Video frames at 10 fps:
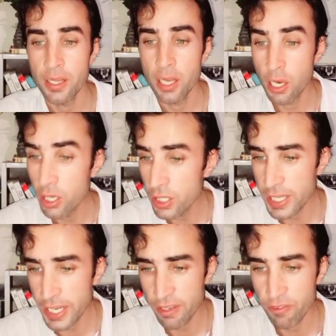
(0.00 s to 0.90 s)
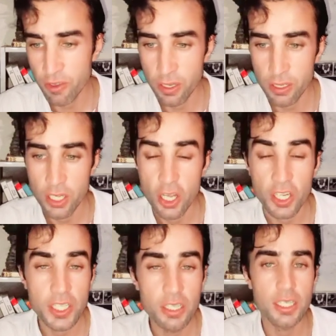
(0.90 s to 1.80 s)
heartache for a
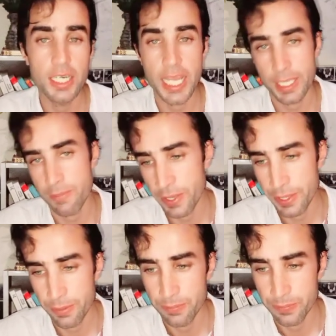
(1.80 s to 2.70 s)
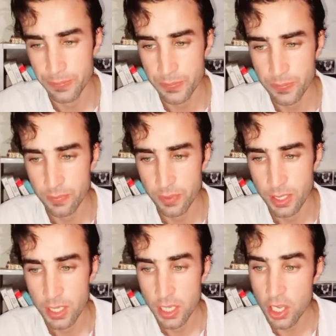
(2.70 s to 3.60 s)
girl like Mariam.
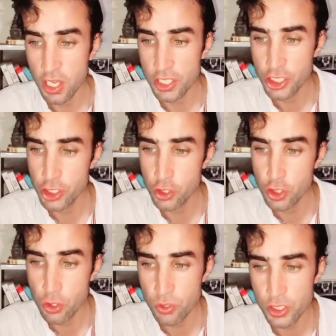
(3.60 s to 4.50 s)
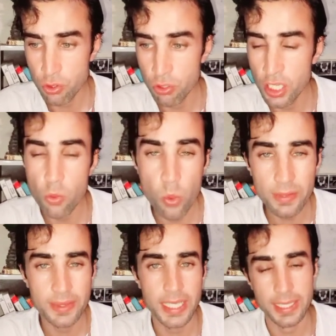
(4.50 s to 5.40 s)
All she should do is to learn one
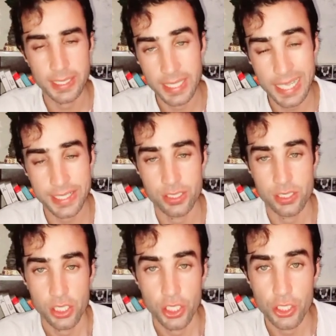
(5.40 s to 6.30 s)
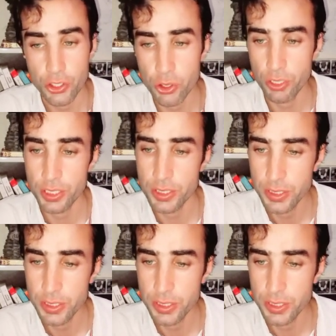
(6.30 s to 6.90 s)
thing, and that is endurance.